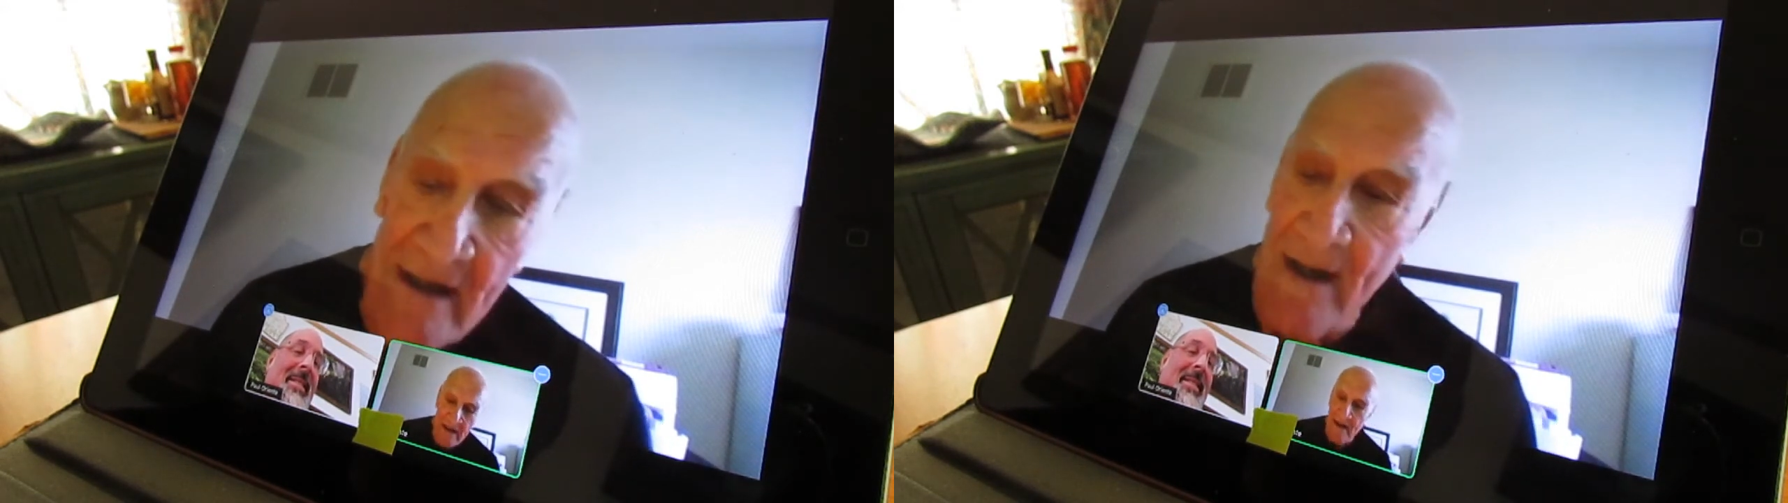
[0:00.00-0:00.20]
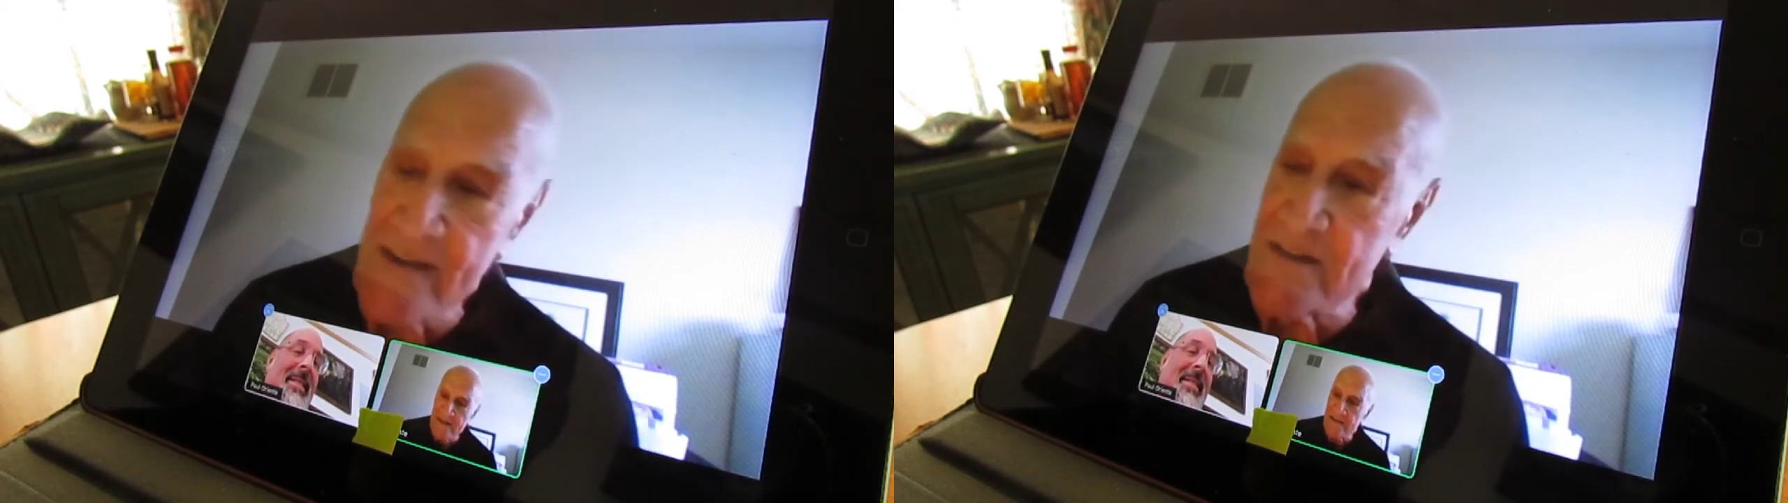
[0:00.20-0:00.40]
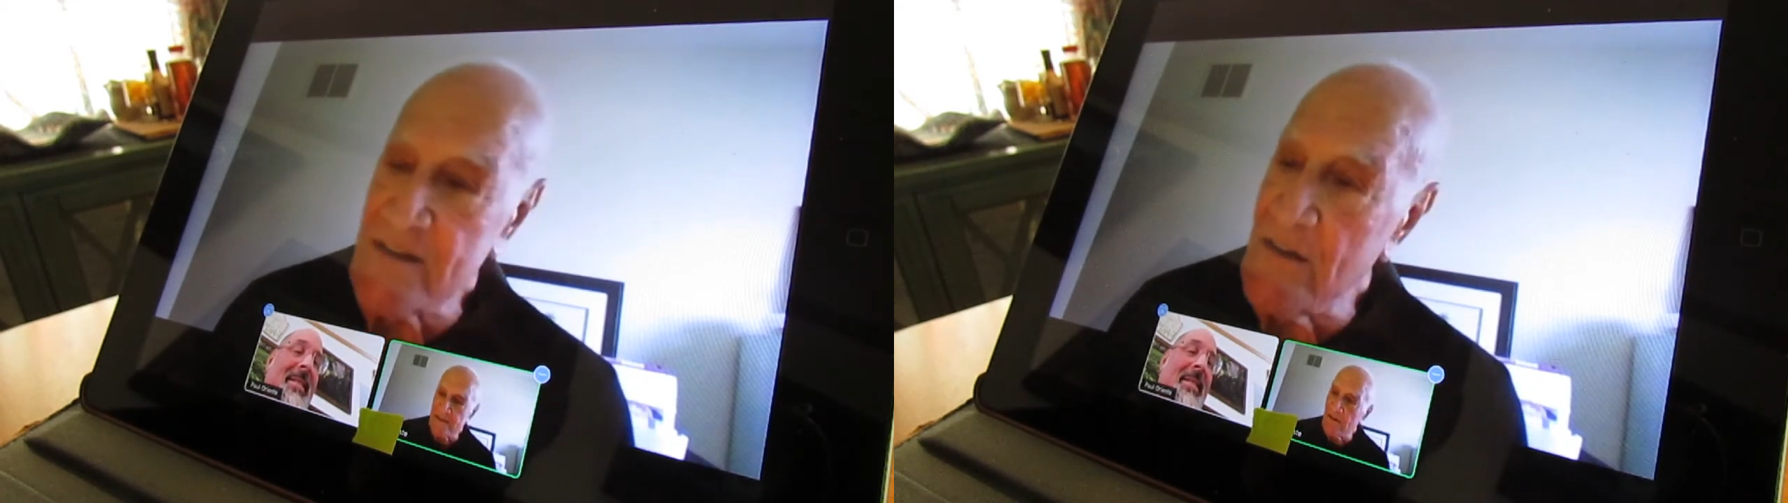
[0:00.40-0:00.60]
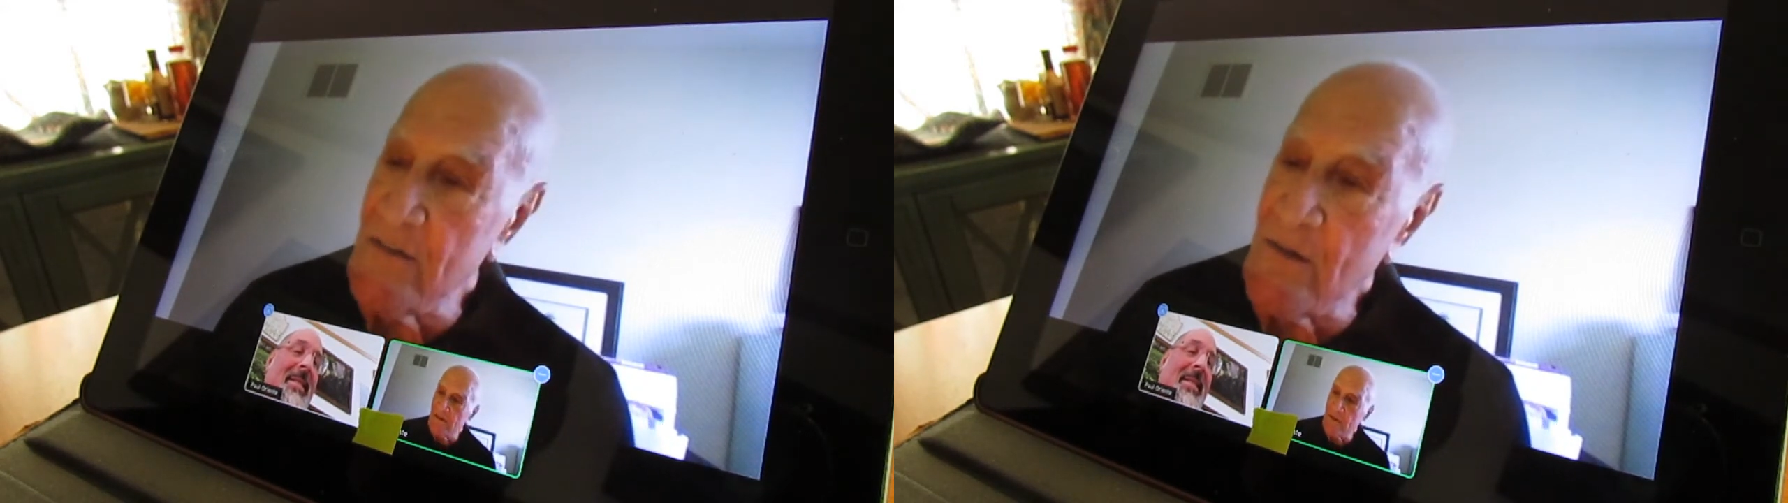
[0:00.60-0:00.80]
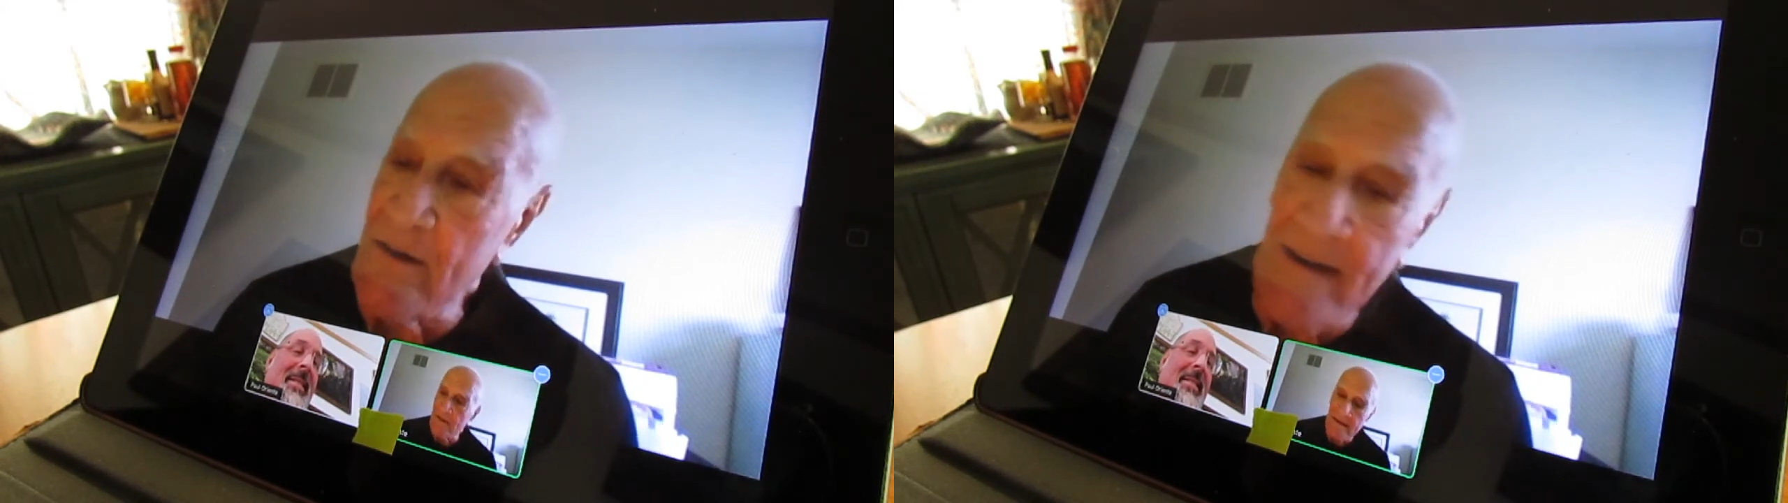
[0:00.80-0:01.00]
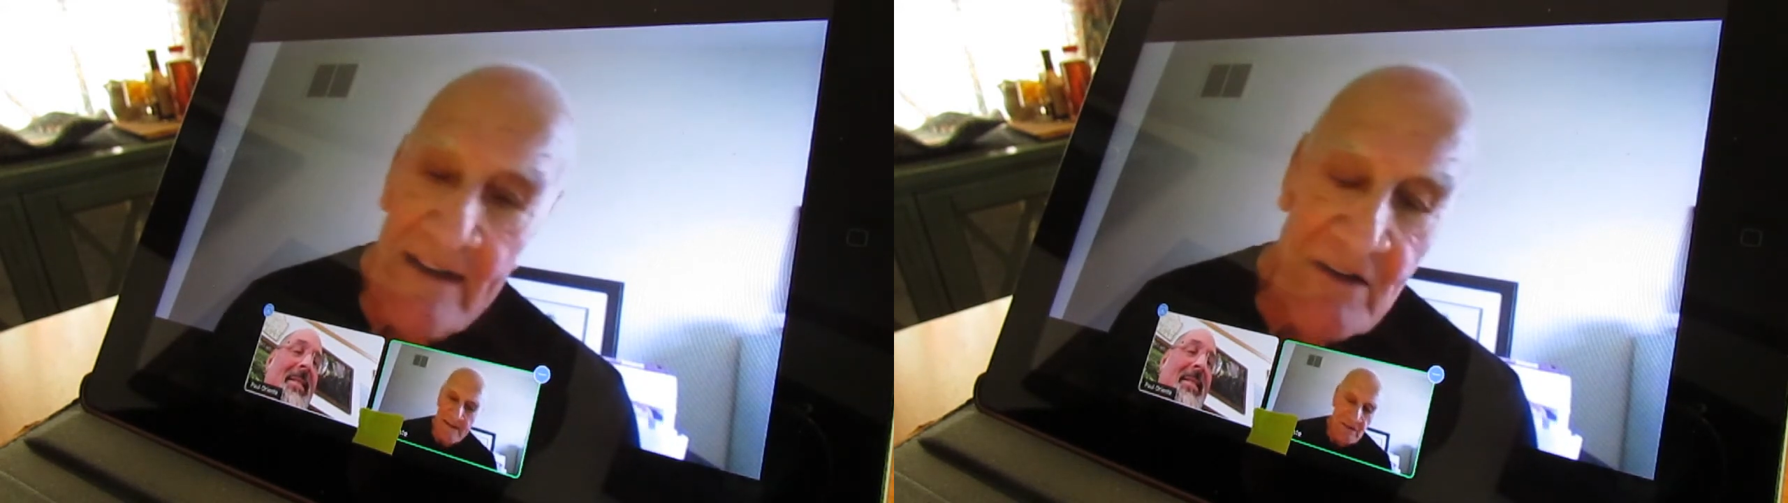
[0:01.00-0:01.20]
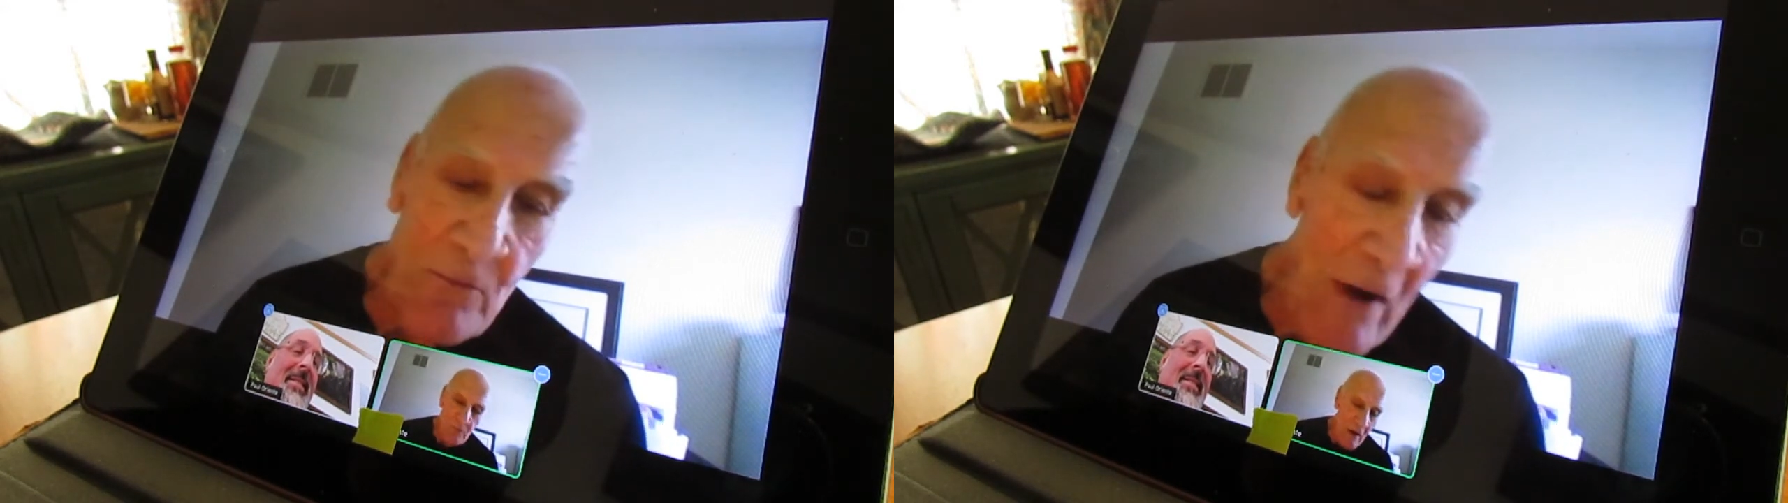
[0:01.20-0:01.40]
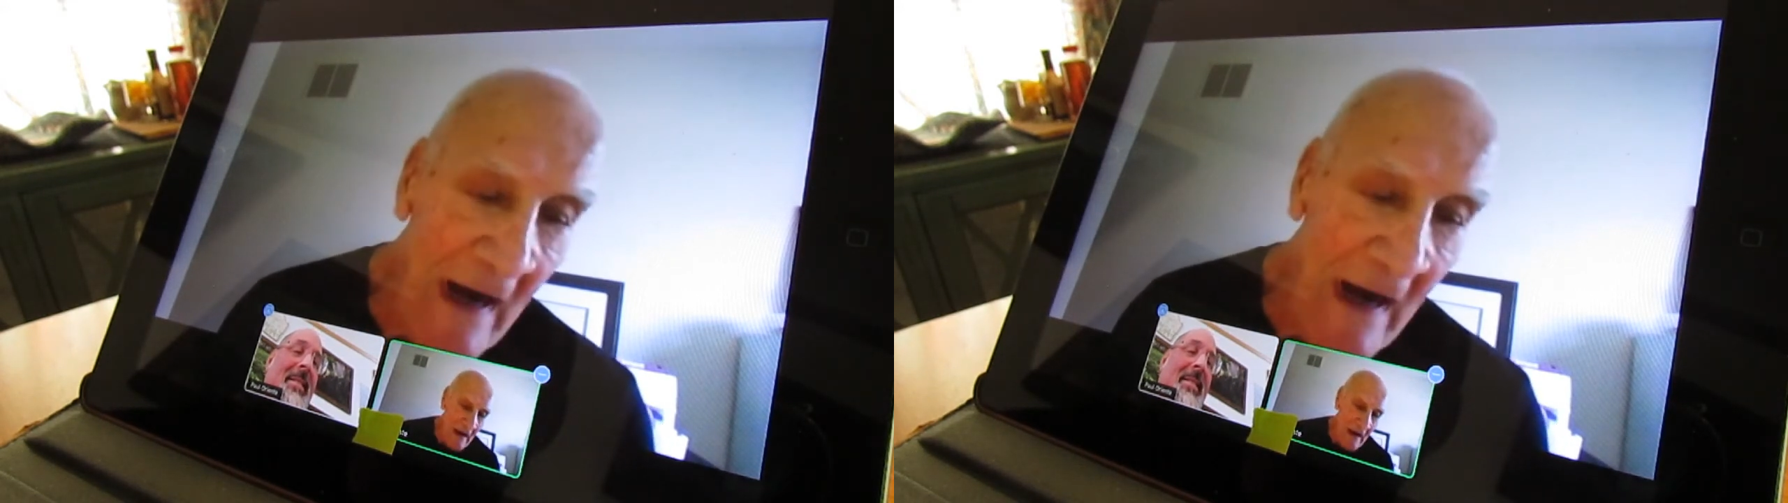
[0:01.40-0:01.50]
I said, "Paul Oriente."